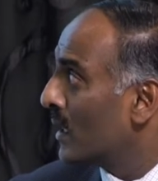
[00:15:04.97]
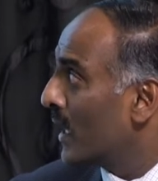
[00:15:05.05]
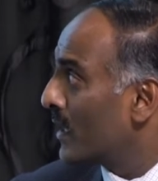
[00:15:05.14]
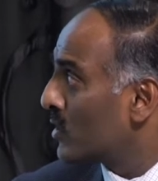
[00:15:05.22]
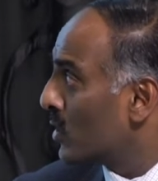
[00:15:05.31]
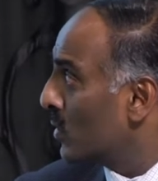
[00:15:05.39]

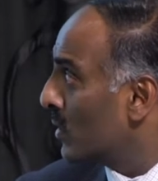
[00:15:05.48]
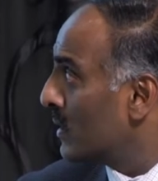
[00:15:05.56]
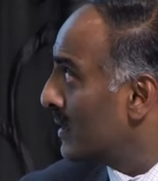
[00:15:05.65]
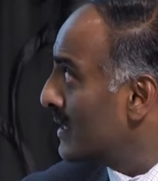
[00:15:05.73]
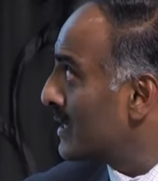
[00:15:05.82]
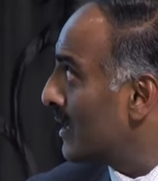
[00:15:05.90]
And so
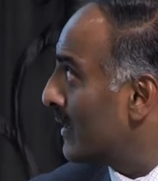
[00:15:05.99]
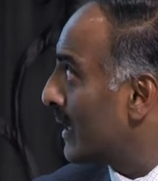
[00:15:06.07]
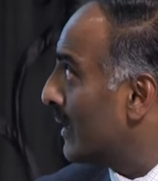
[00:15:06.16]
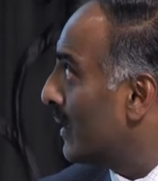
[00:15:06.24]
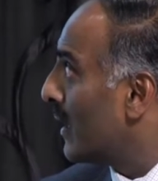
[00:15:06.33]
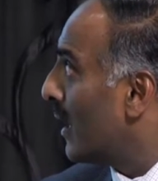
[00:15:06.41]
this
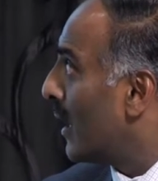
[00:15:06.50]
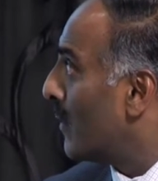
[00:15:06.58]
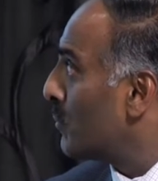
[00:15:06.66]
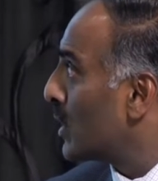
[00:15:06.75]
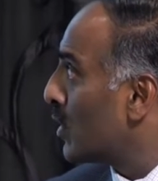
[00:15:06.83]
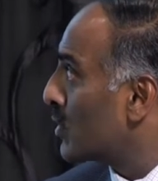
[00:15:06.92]
study
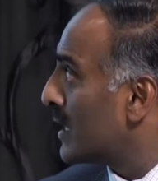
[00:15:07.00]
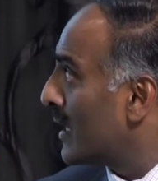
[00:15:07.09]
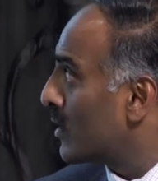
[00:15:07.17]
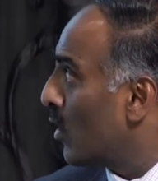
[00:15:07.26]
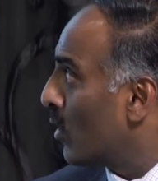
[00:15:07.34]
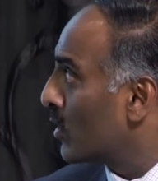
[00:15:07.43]
looked
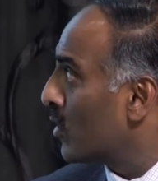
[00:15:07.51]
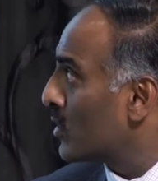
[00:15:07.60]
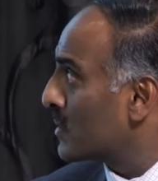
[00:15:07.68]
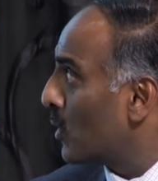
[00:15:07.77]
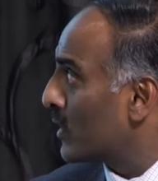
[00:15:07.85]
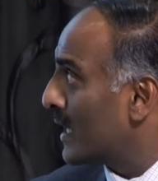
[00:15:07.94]
at all-cause
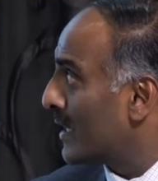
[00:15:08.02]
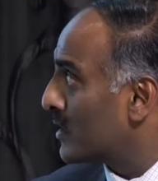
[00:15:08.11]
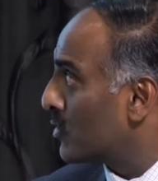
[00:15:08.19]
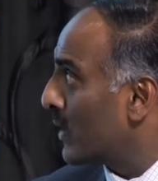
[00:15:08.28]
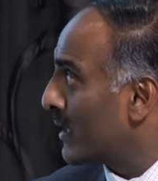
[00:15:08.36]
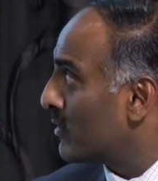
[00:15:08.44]
mortality,
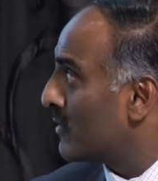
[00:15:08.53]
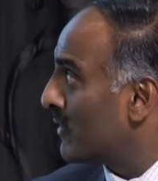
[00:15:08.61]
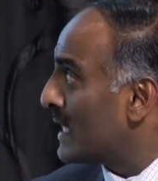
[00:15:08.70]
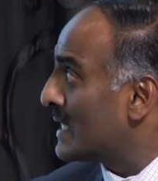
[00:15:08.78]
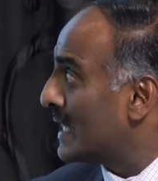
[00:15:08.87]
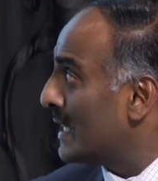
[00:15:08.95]
recurrent
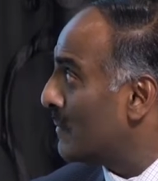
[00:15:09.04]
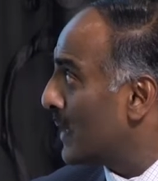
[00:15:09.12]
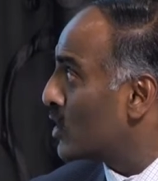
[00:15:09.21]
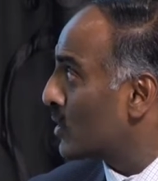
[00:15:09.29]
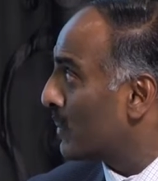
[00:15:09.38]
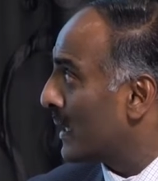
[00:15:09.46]
VTE,
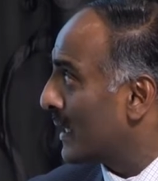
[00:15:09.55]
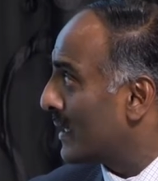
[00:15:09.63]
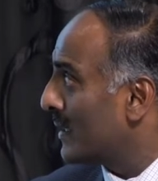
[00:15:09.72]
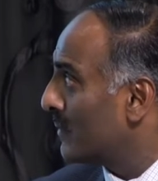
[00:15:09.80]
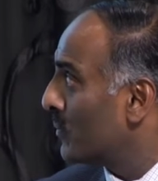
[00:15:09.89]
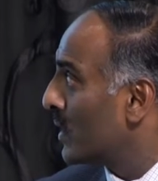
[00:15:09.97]
major
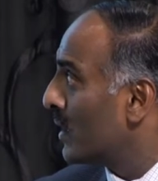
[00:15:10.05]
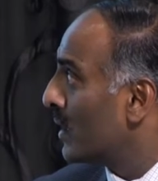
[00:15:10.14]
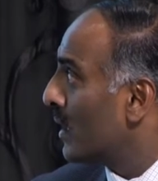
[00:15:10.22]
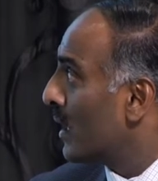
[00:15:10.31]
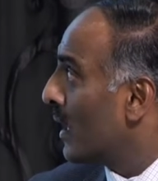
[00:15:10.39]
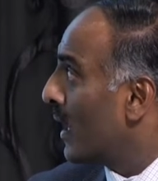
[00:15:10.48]
bleeding,
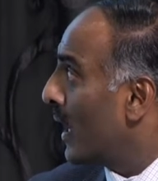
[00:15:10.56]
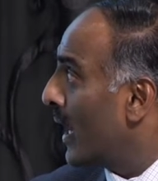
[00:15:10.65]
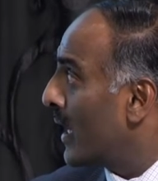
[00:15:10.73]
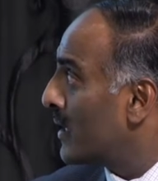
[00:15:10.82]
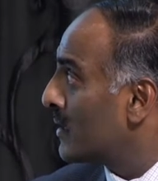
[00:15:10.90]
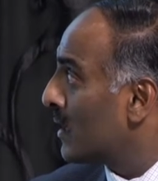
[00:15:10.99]

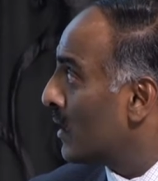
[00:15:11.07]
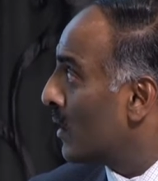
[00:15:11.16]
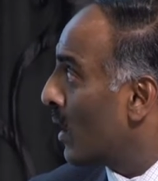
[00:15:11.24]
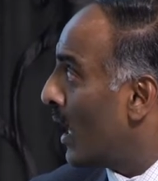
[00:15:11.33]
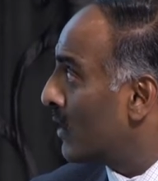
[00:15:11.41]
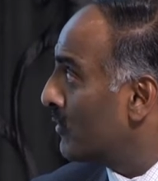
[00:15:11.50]
and
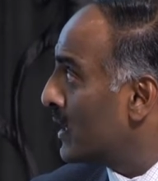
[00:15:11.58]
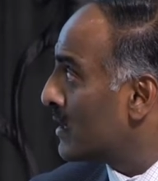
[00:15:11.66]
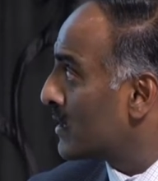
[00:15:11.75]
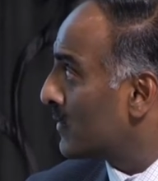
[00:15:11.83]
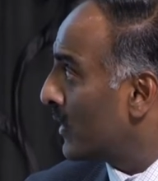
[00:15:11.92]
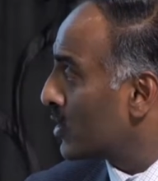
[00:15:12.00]
RV
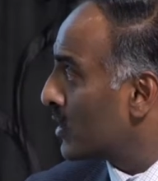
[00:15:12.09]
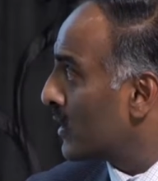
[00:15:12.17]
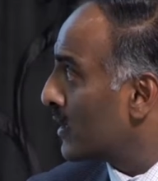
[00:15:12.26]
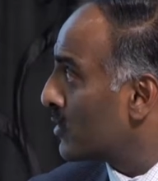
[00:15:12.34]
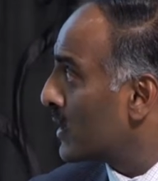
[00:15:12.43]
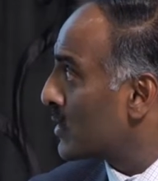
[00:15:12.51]
dysfunction and
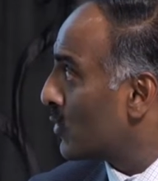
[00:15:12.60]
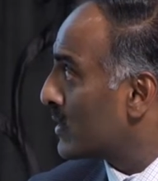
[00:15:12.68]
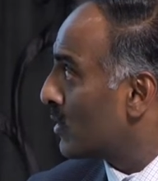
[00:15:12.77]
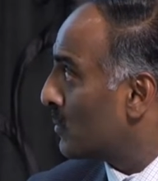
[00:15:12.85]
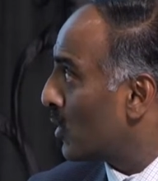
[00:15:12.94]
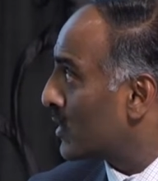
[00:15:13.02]
increased risk
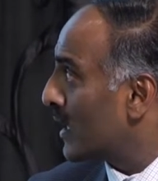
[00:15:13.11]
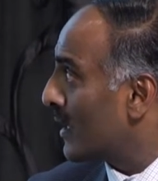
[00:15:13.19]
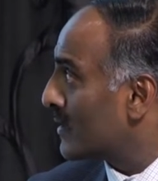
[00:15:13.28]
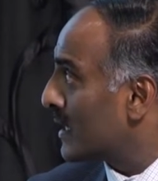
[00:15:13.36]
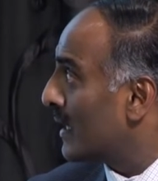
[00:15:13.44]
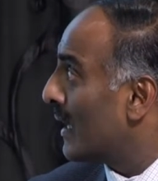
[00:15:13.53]
of
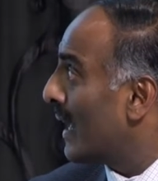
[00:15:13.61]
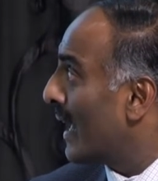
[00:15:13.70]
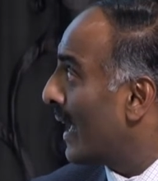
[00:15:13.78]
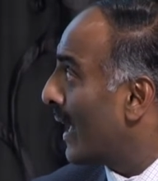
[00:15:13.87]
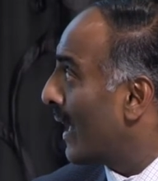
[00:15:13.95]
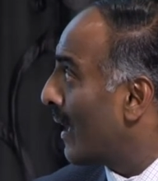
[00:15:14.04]
mortality
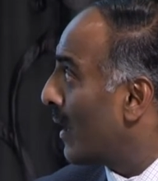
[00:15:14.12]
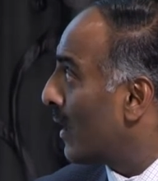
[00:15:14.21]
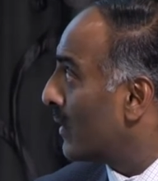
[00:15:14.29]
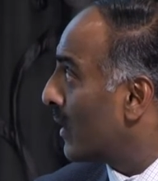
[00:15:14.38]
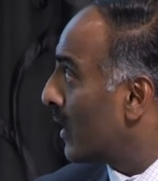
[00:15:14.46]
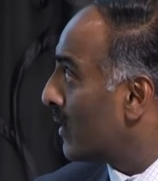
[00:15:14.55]

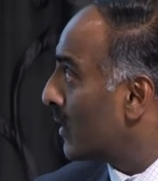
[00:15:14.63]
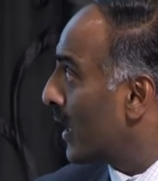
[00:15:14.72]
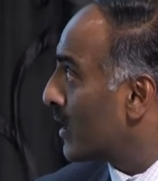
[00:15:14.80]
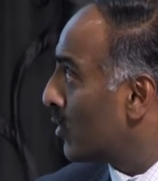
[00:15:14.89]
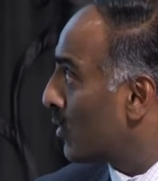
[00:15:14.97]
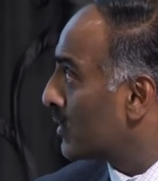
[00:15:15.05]
had
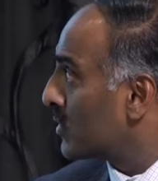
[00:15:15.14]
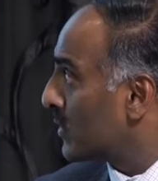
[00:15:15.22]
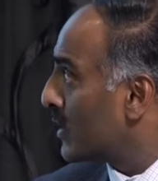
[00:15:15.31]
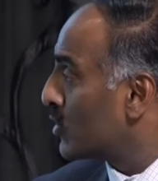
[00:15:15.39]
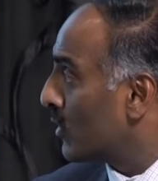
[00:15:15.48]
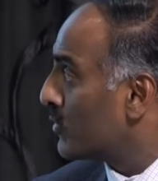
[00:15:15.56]
an odds
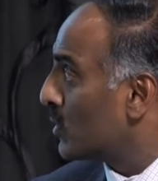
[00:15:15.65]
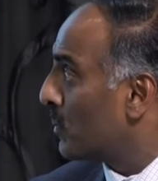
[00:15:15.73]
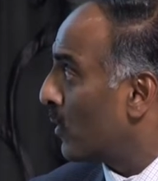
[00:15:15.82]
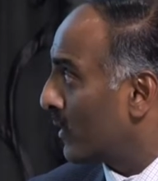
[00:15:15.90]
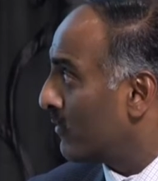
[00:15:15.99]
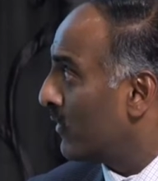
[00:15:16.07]
ratio of
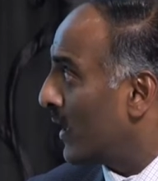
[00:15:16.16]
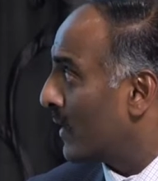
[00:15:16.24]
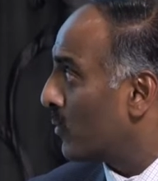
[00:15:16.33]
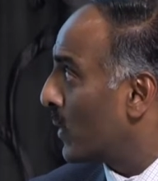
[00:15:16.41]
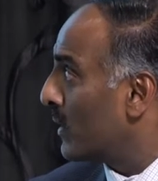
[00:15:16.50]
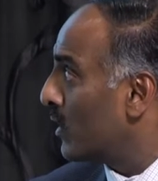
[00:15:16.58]
2.5
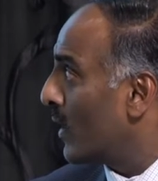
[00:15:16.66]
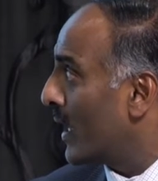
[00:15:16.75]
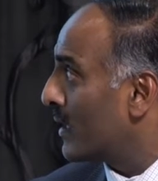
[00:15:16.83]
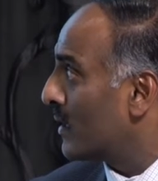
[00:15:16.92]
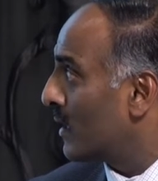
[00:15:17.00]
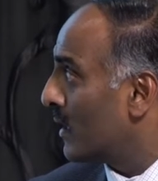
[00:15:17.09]
when you had